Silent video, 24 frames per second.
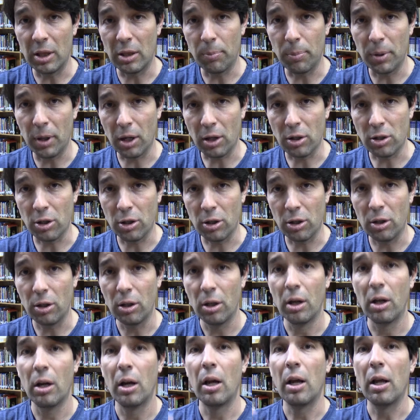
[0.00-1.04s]
the picture,
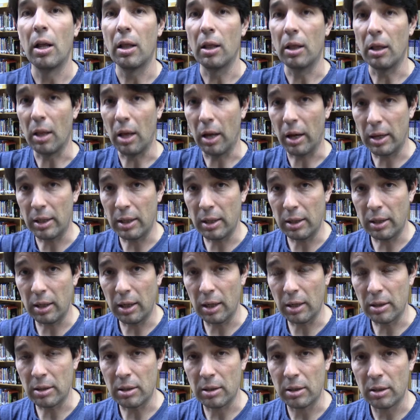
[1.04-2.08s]
lighting
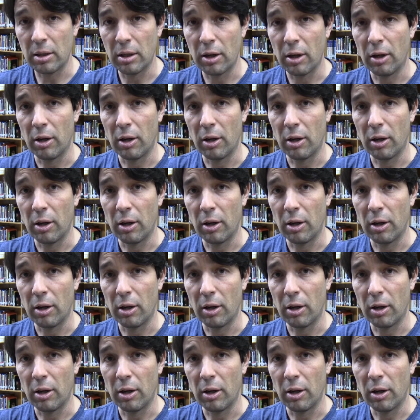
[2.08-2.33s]
it,